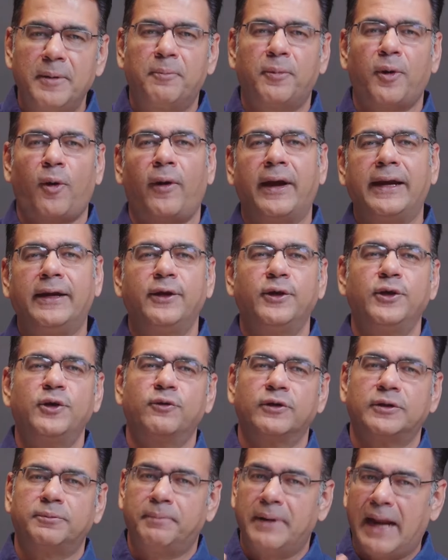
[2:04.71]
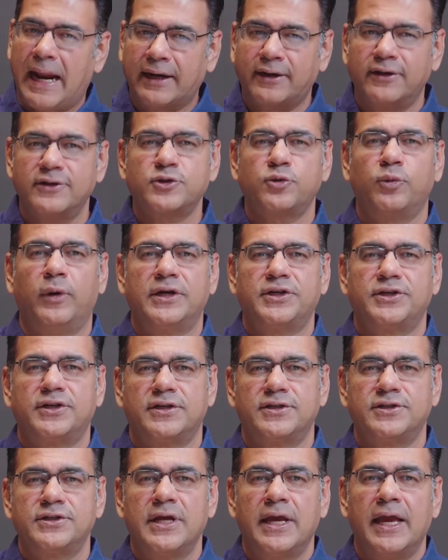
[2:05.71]
providing you with practice
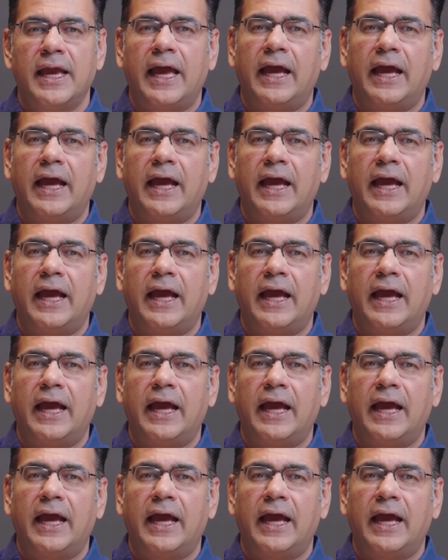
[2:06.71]
questions,